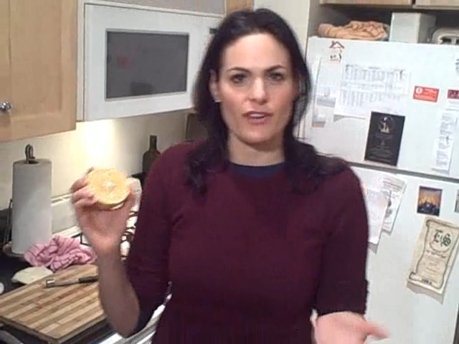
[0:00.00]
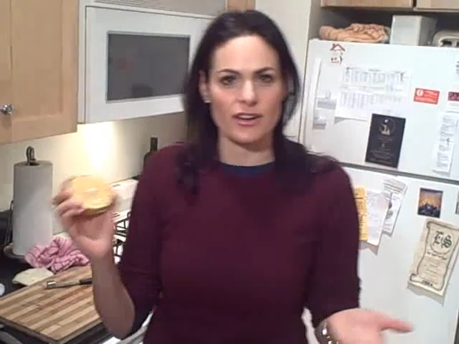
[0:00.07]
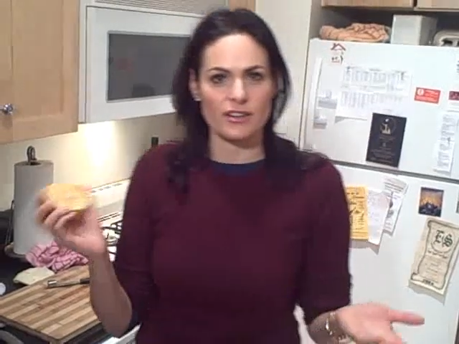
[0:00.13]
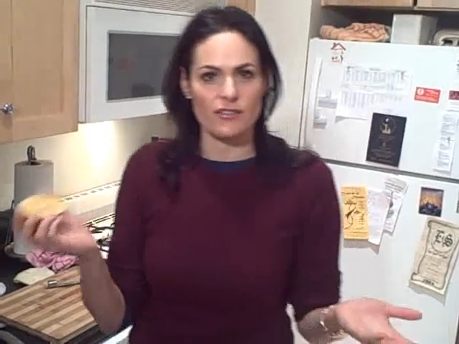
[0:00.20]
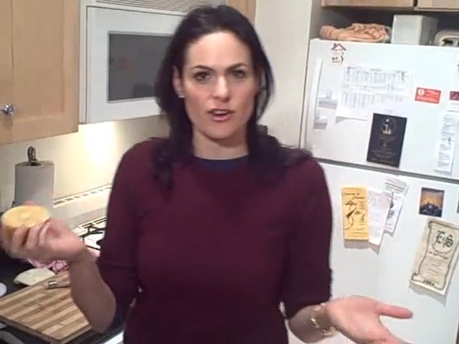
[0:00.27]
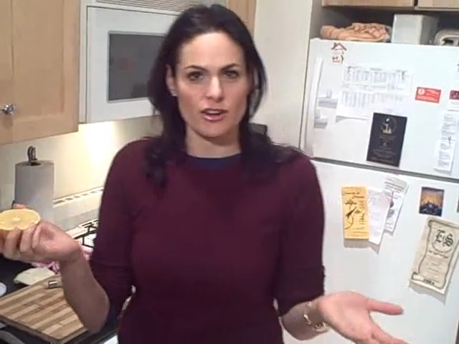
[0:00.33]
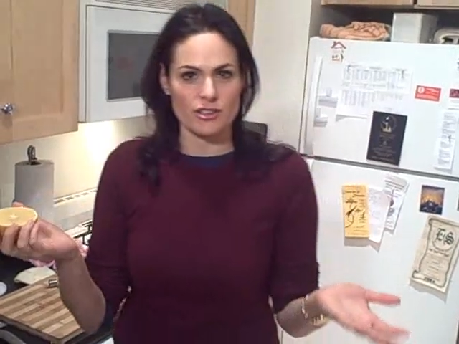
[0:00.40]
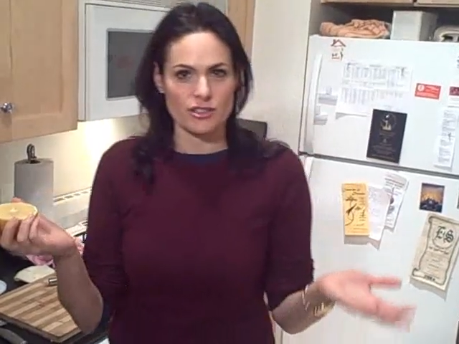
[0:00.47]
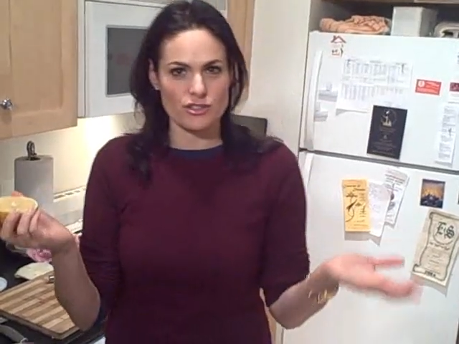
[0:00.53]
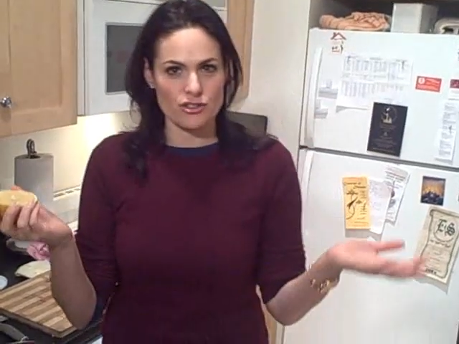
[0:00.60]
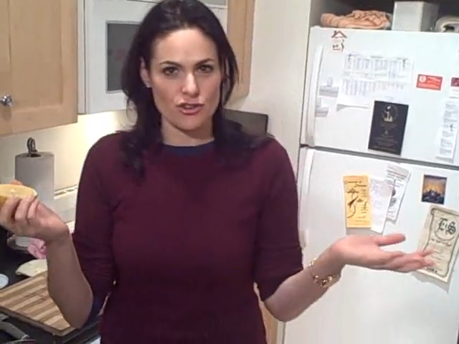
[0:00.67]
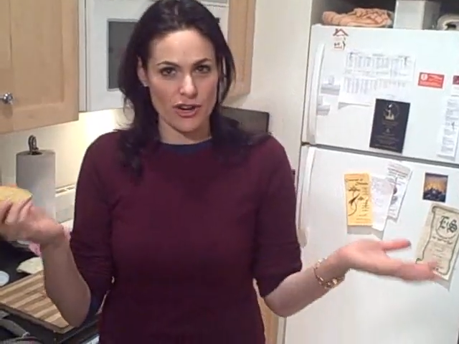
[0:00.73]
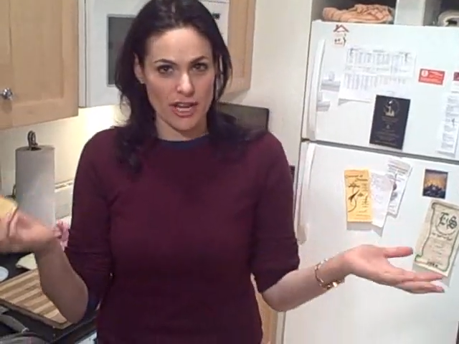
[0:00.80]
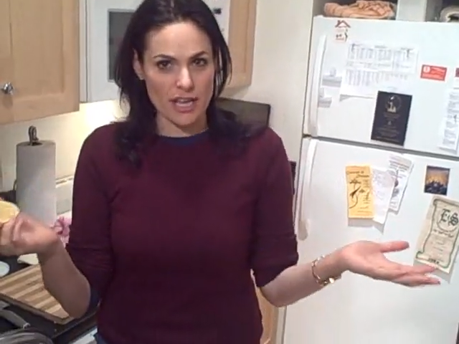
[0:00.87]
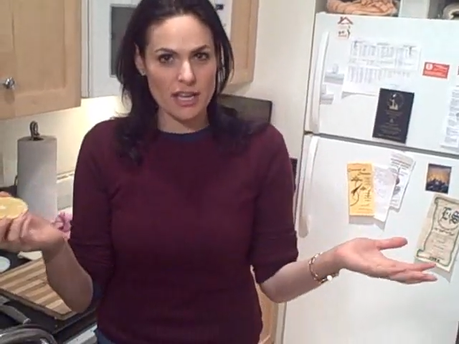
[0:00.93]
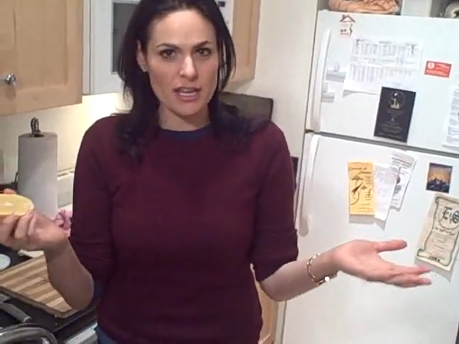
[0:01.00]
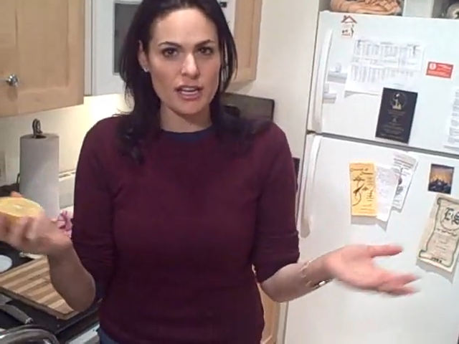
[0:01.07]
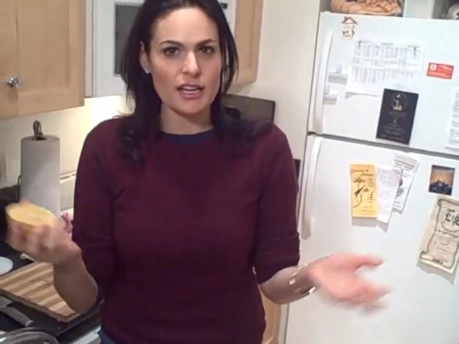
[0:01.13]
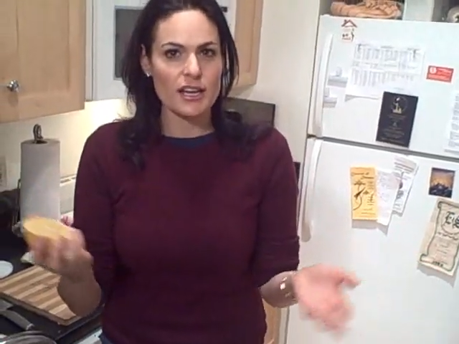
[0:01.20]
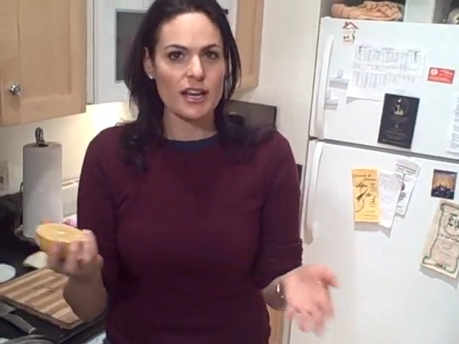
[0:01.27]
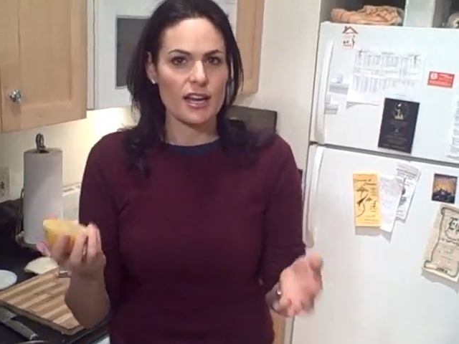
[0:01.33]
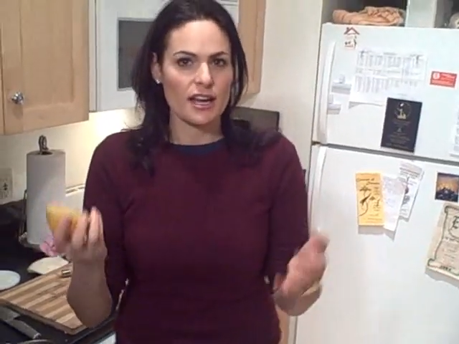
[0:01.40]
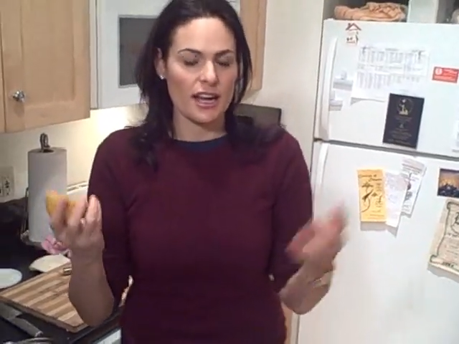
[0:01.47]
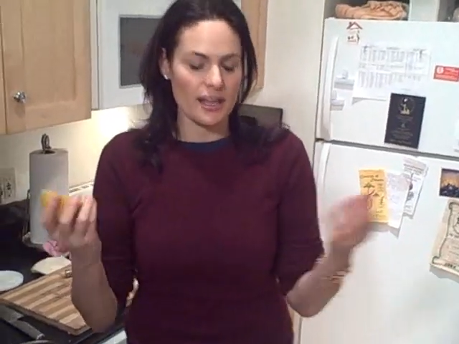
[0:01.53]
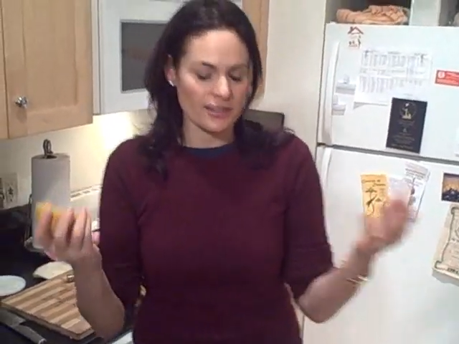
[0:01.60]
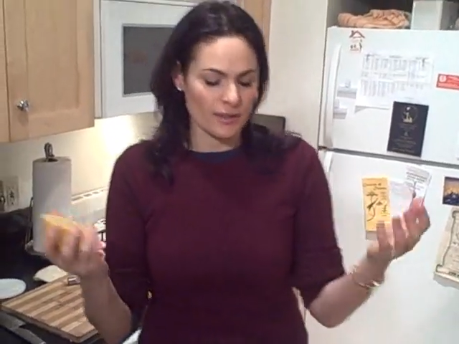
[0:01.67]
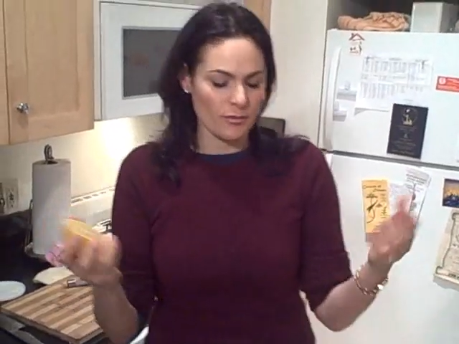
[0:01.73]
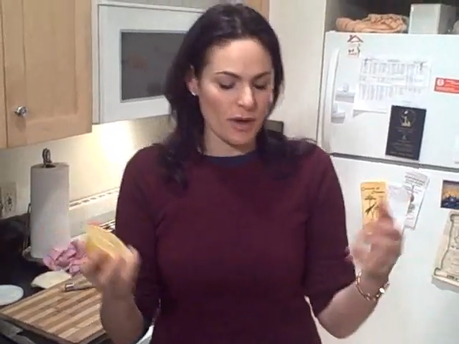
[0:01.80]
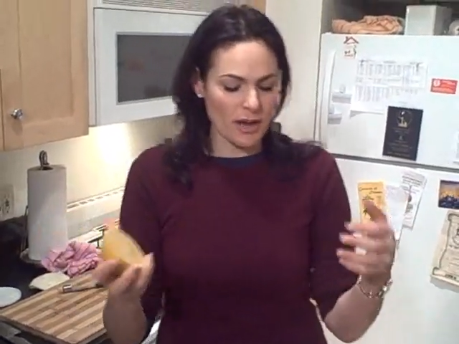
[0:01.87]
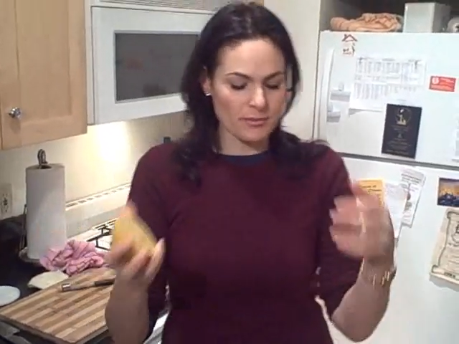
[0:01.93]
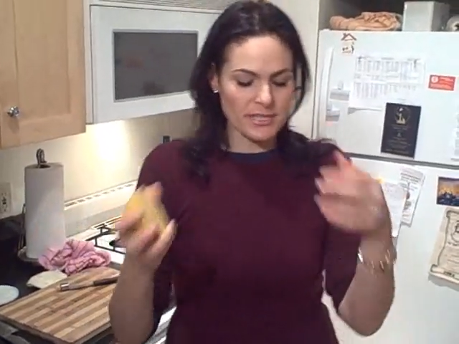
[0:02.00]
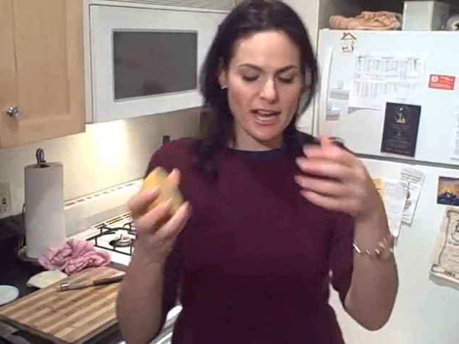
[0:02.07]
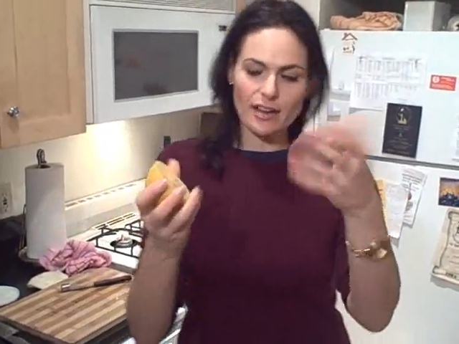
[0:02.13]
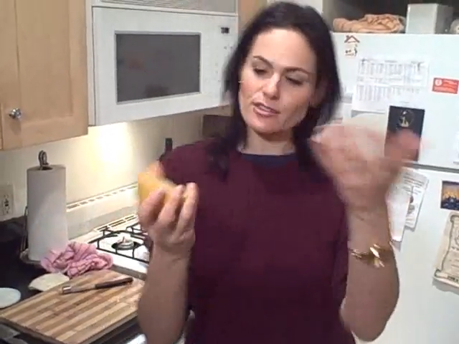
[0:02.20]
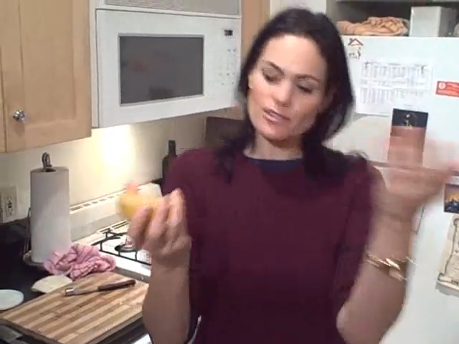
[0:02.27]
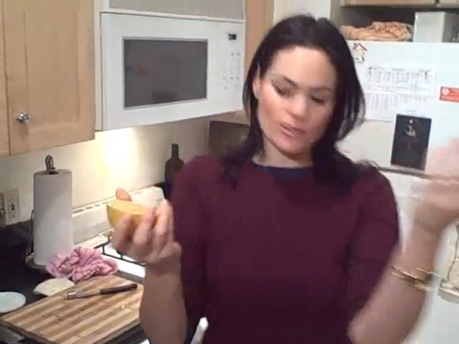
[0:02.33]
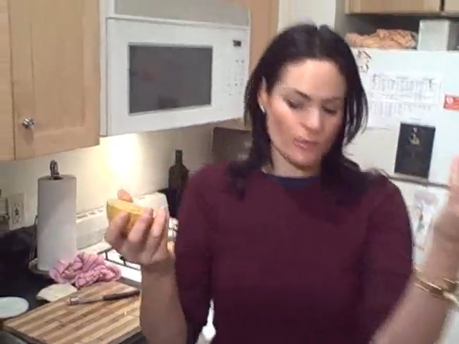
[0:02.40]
friend of ours' tree at their mom's house.